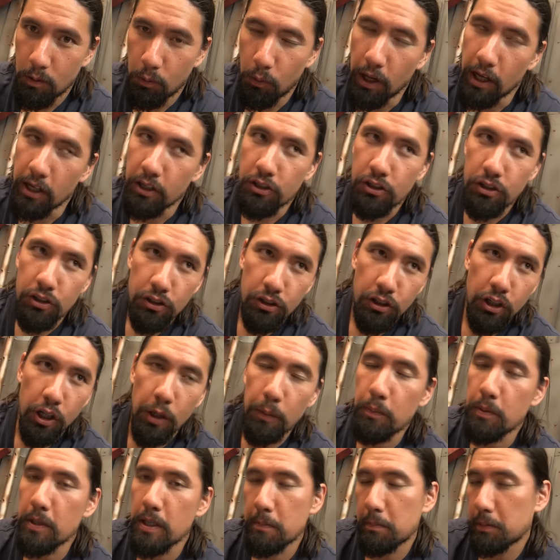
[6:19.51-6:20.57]
which
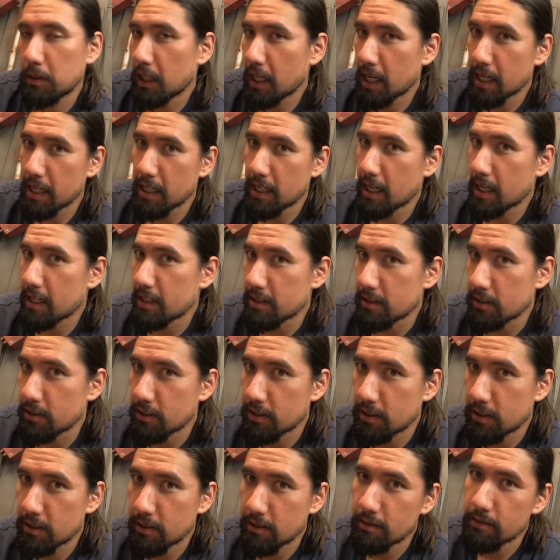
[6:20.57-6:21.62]
could be played
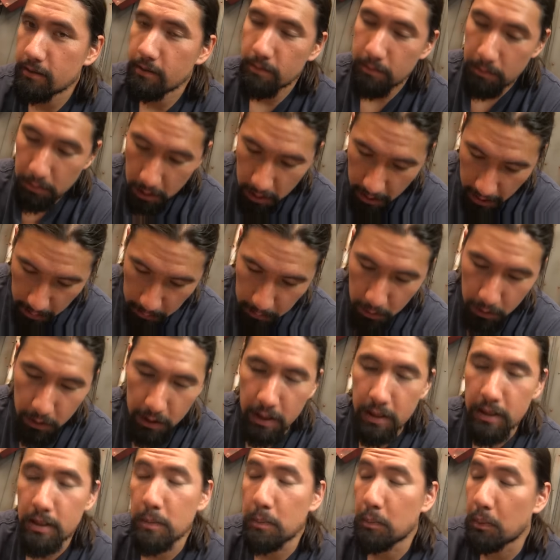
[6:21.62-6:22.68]
as Plague
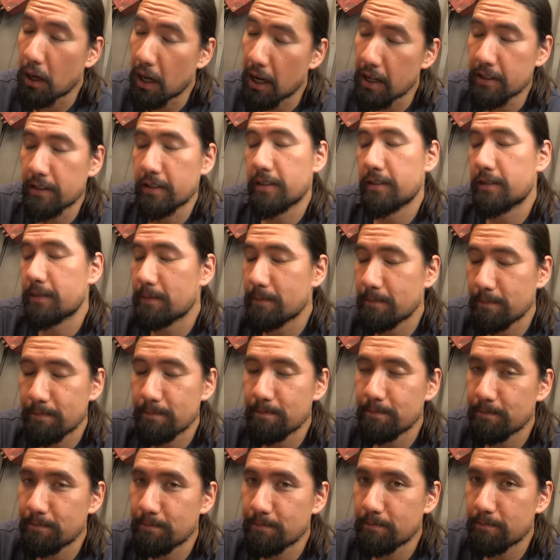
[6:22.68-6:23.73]
Marines, but
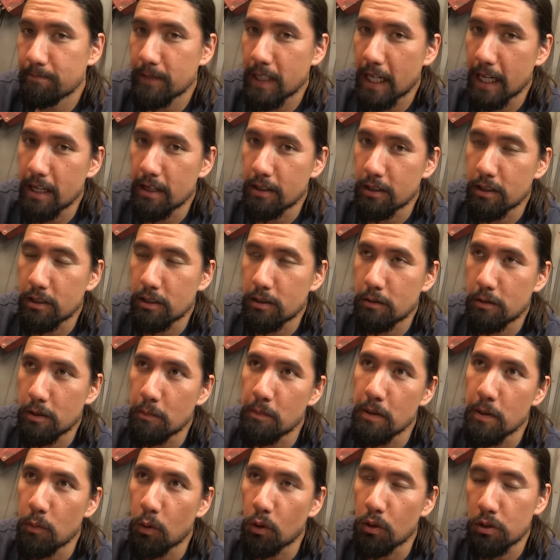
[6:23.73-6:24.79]
I, to
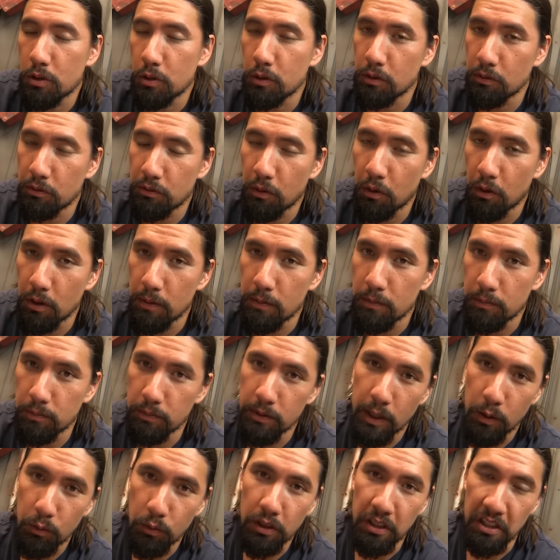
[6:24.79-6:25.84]
be more true to form,
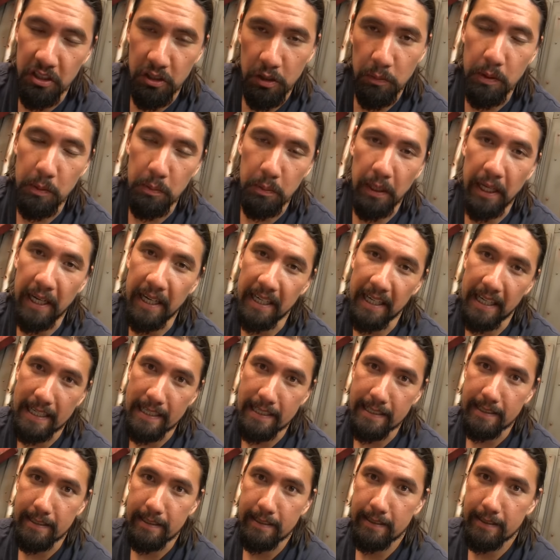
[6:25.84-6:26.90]
they really should be played
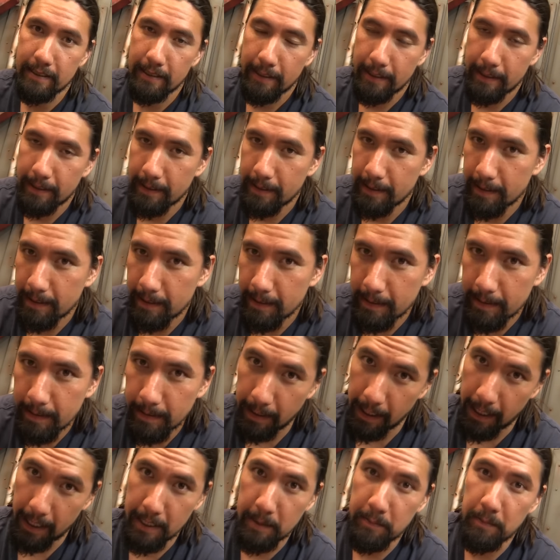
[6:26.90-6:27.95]
as
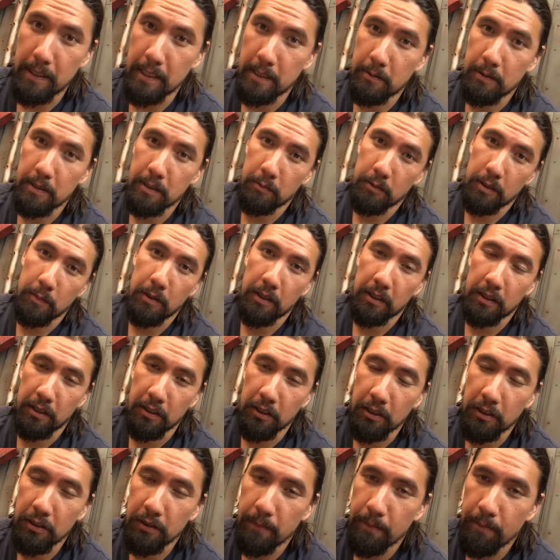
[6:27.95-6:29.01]
Chaos Space Marines with the Mark of
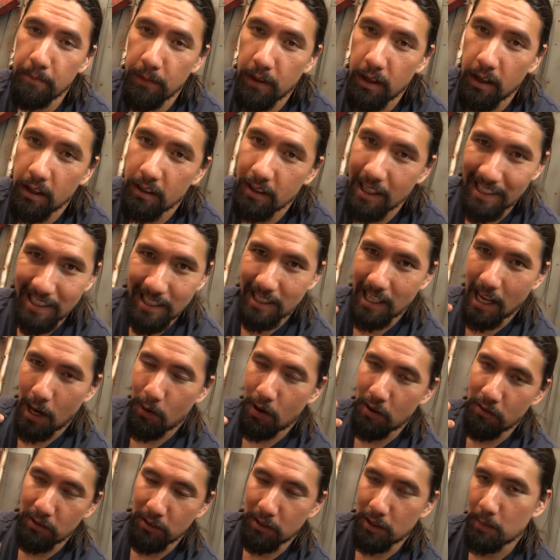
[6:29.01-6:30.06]
Nurgle. That's just
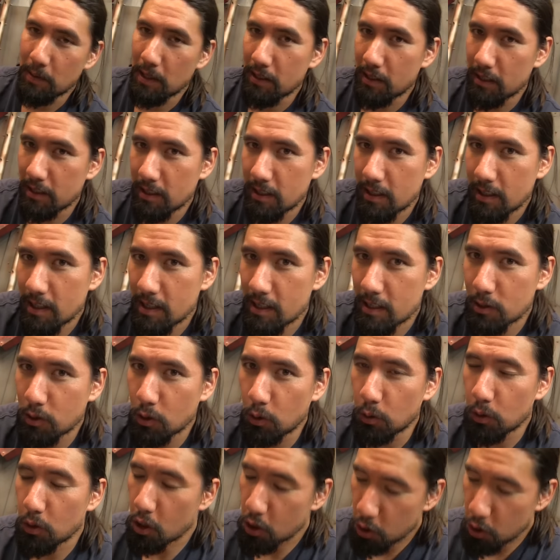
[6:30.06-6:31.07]
how I feel about it. So